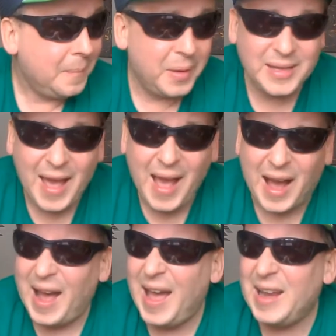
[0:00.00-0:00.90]
but yeah,
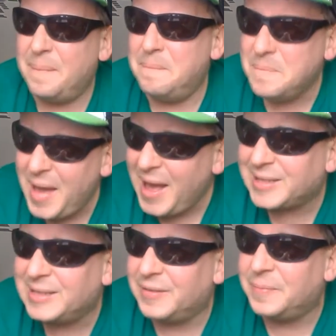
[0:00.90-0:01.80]

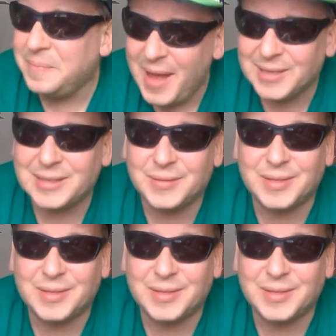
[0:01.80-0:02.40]
massive, massive